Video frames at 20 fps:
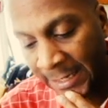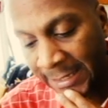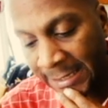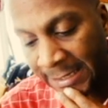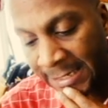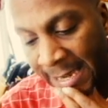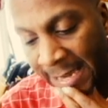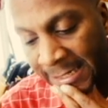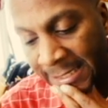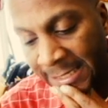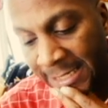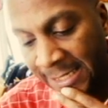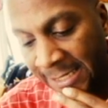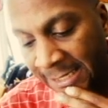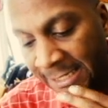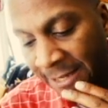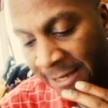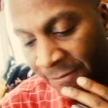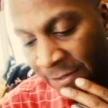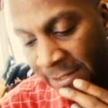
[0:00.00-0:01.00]
in nineteen
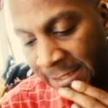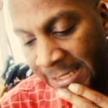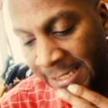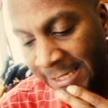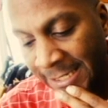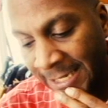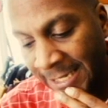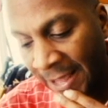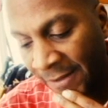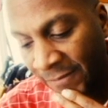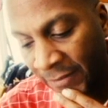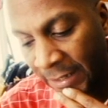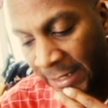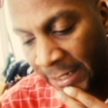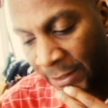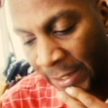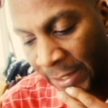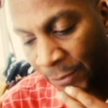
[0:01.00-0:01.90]
seventy-seven.